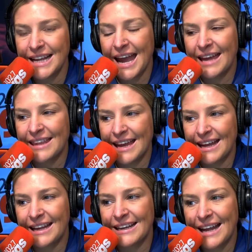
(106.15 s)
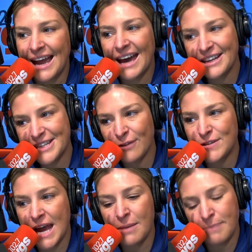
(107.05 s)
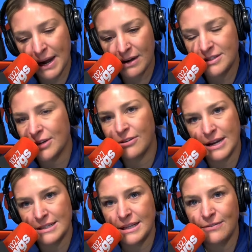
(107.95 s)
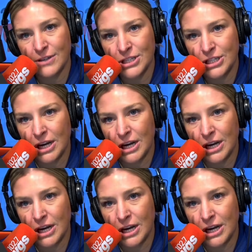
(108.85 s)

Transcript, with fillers: And then had a tough time. Parents are crazy, for sure.